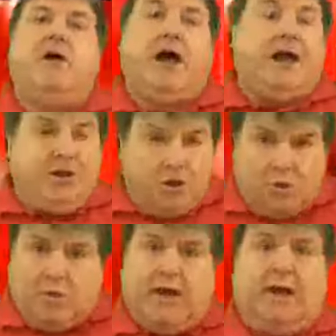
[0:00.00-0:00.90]
And
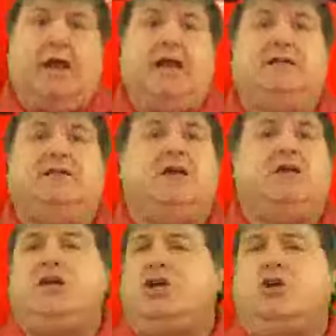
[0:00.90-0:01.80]
you'll realize
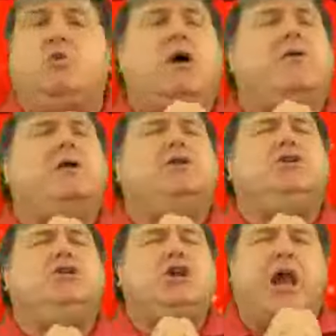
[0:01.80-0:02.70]
that you are a
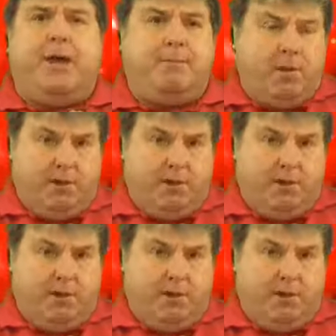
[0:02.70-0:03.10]
gem.